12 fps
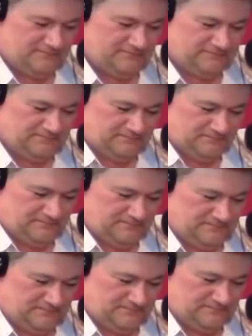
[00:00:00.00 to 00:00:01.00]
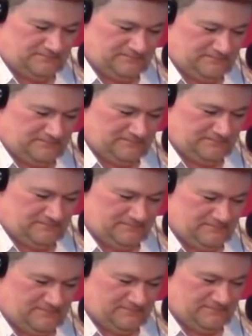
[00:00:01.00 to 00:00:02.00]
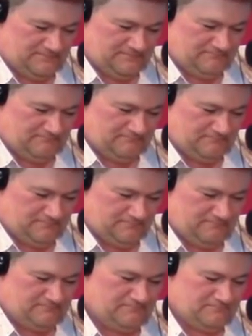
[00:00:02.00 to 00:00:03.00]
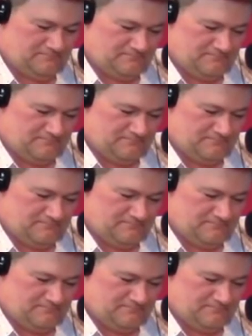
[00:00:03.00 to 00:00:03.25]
[no speech]